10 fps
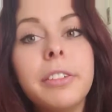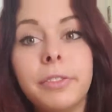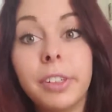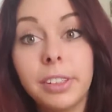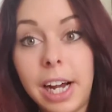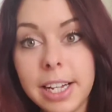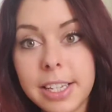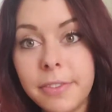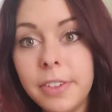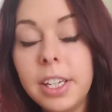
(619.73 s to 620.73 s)

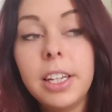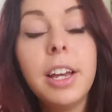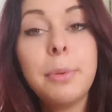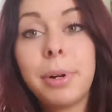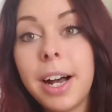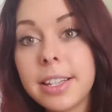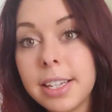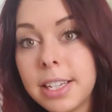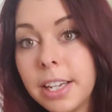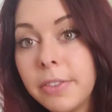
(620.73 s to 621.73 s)
philosophy,
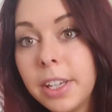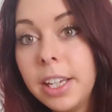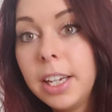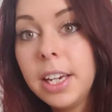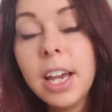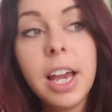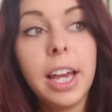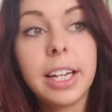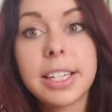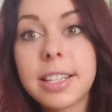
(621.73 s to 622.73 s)
positivity,
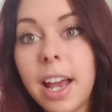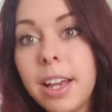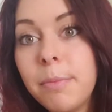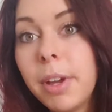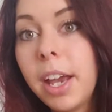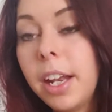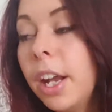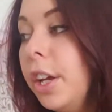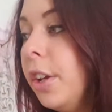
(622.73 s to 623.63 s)
excitement.